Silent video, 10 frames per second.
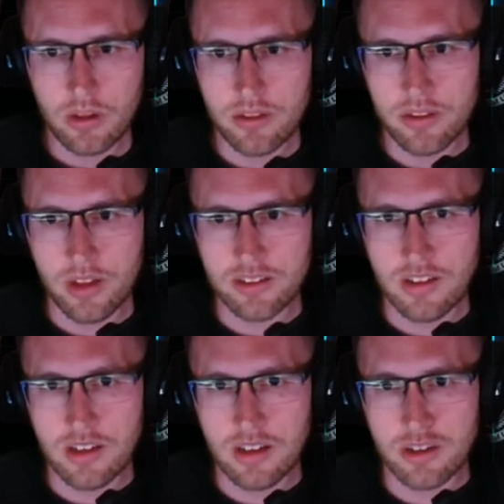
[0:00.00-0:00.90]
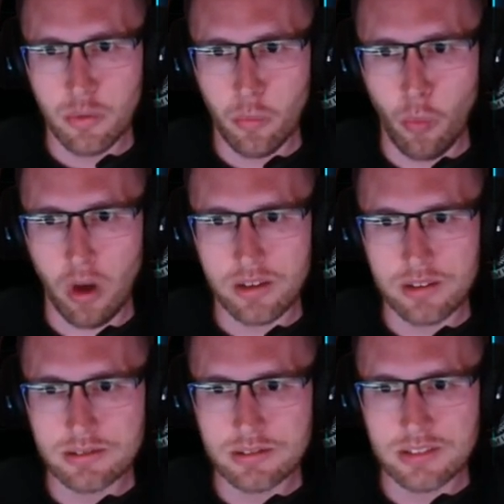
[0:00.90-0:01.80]
That doesn't actually work
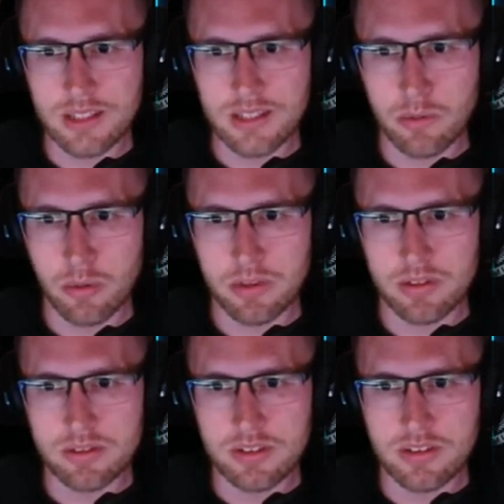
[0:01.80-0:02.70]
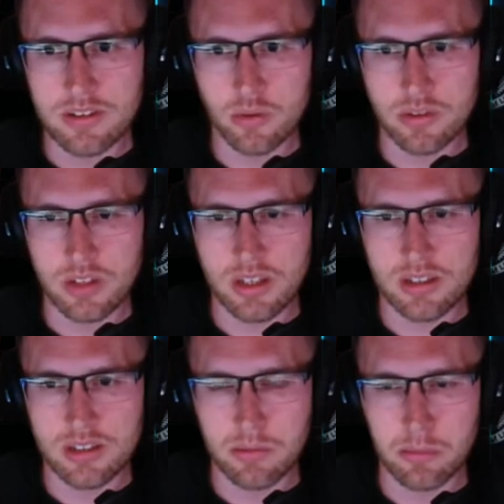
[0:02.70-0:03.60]
at the moment. It's not taking
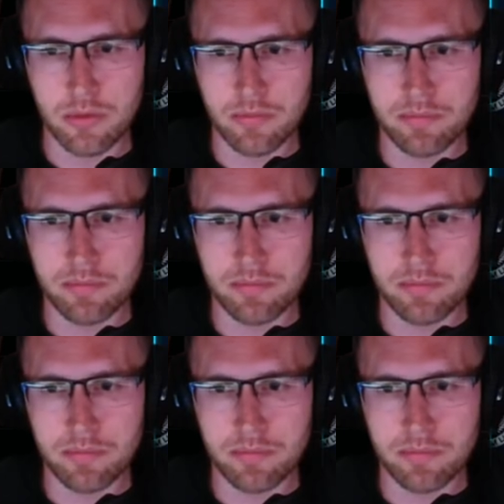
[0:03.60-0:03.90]
the input.